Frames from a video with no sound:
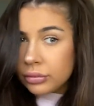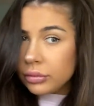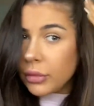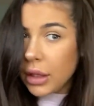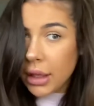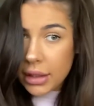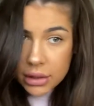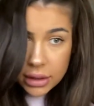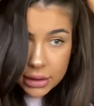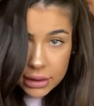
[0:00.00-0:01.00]
like
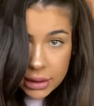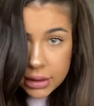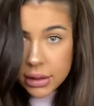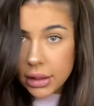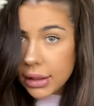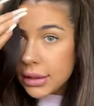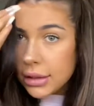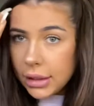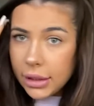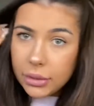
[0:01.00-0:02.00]
that so it sits
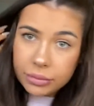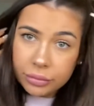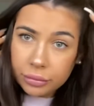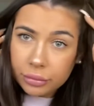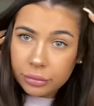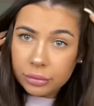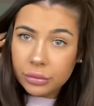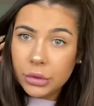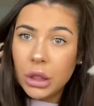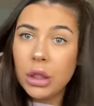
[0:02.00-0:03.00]
nicely,
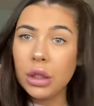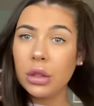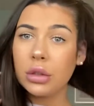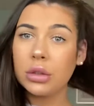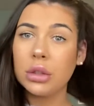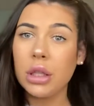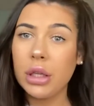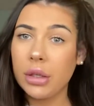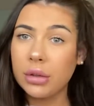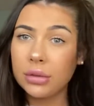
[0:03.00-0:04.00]
and
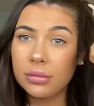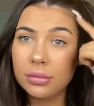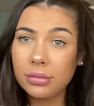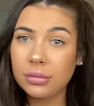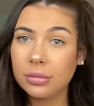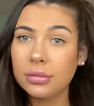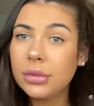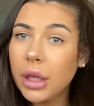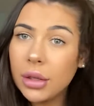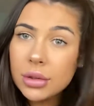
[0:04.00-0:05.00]
yeah,